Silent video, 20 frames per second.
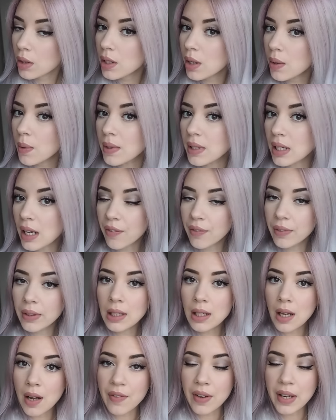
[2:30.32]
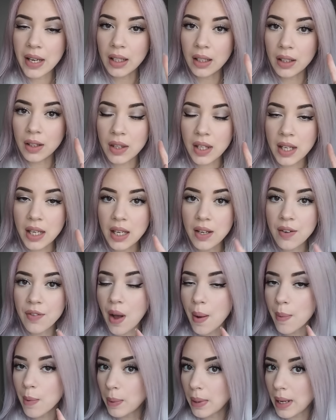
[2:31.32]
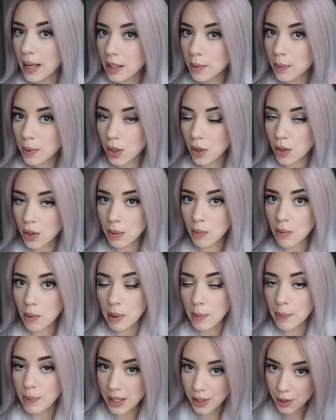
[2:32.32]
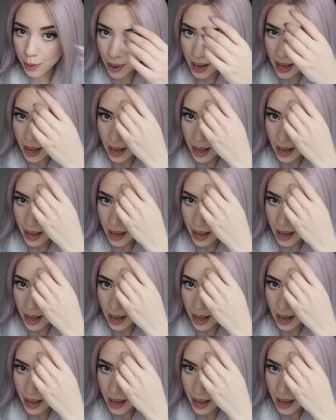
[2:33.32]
So definitely loving the Fiberplex we're using when we bleach my